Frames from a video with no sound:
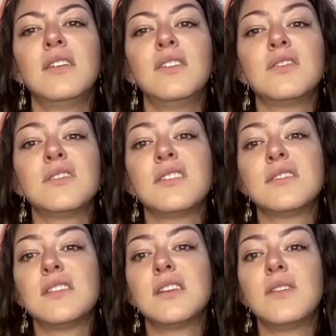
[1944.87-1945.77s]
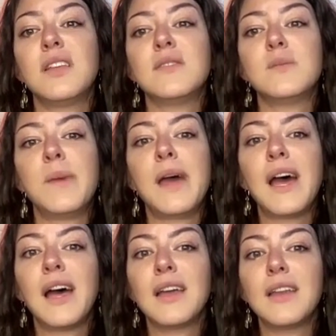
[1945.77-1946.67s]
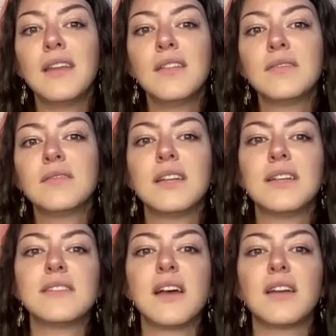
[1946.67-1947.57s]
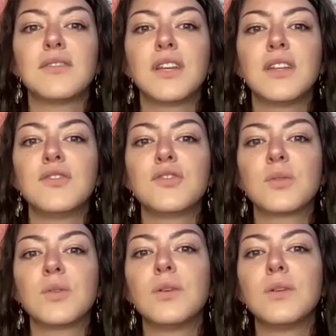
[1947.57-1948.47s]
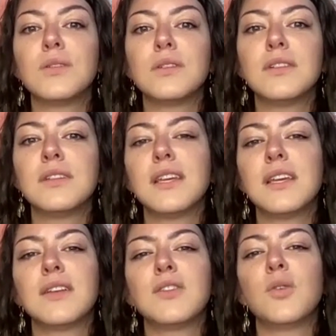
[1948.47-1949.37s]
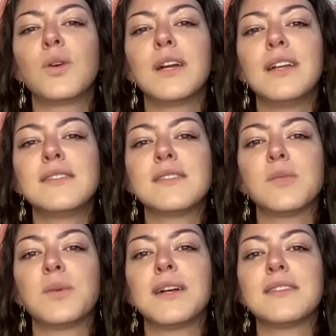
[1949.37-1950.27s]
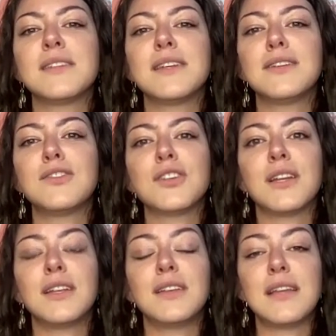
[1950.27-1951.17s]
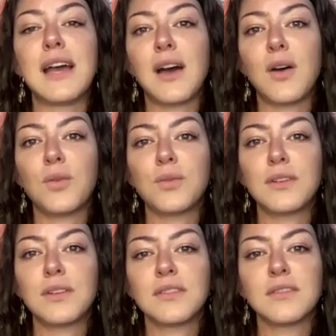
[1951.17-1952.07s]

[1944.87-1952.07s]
your sensitivity is bad, it's out of control, ignore it, suppress it, shut it down.